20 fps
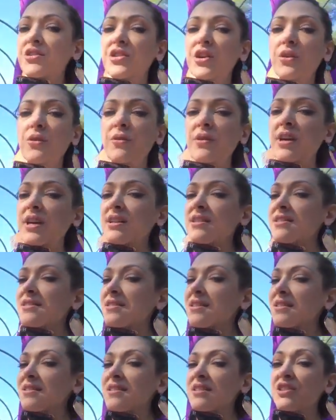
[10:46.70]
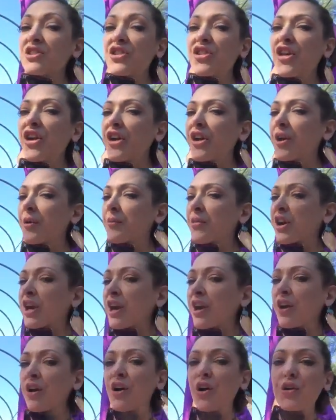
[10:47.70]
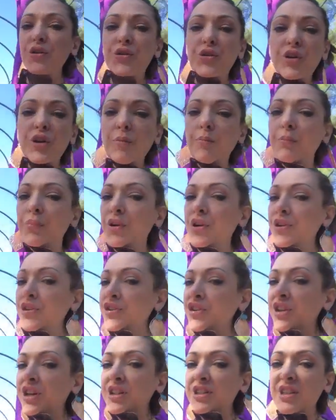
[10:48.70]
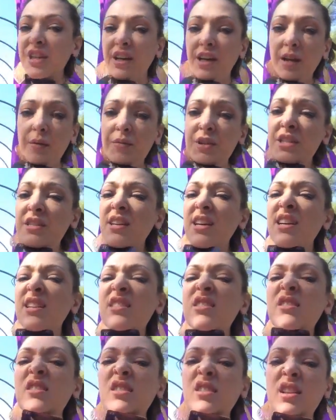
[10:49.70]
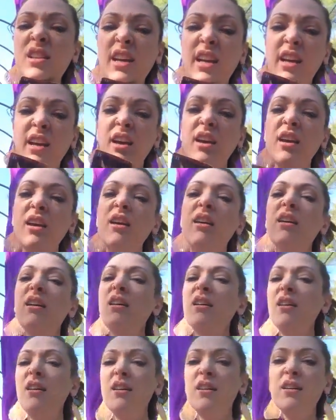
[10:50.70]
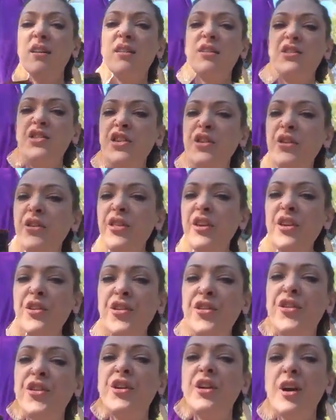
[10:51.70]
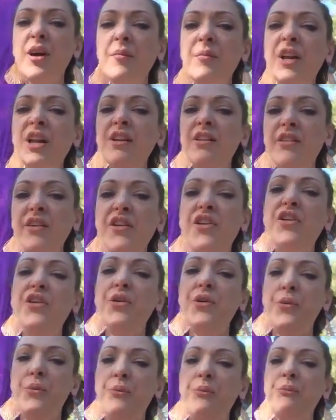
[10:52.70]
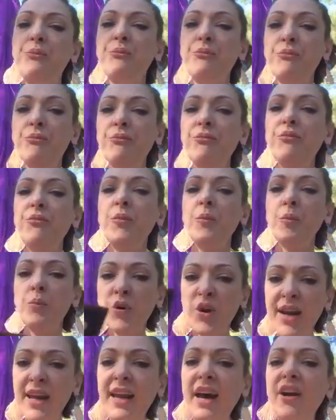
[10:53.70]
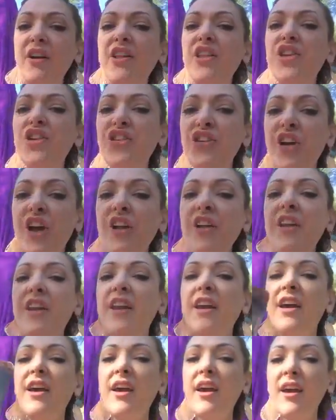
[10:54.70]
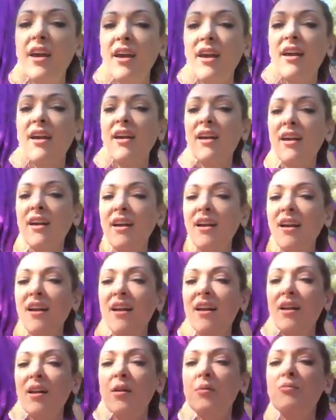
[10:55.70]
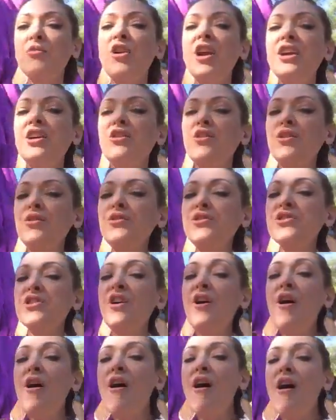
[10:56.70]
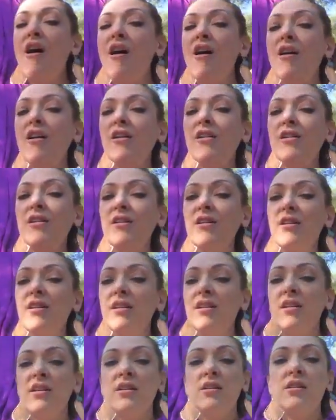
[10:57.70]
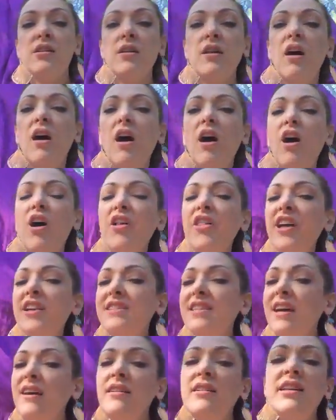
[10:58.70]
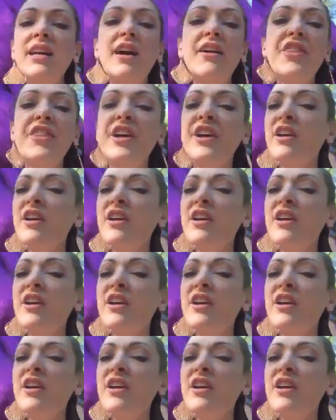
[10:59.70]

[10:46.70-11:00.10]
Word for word: don't get sucked into the MK Ultra bullshit to hypnotize you to like do things you're not meant to do. Break out of the shell today. Write your own song. All that talent out